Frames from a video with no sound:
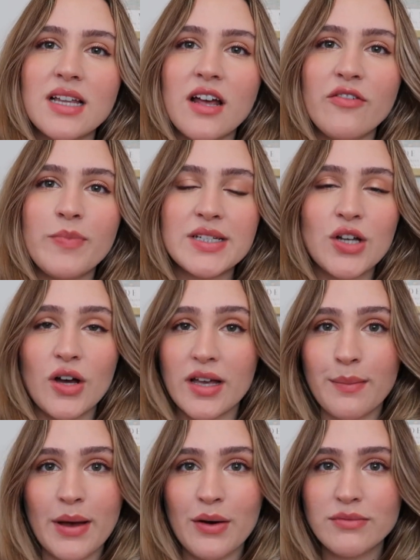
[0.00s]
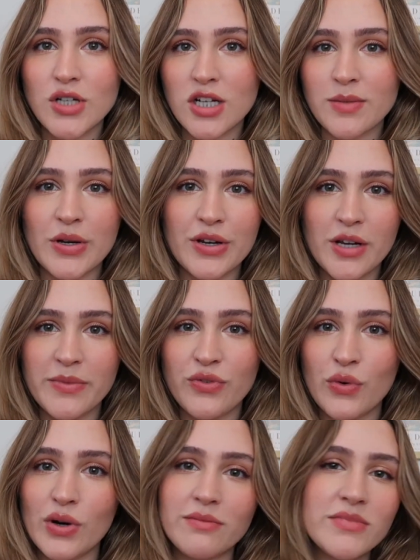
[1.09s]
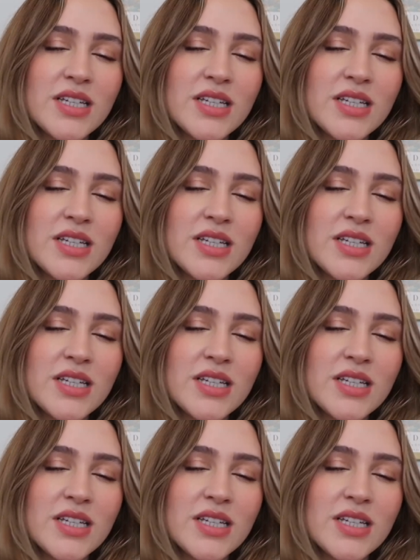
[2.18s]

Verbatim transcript: that I've been talking about, talked about on here before.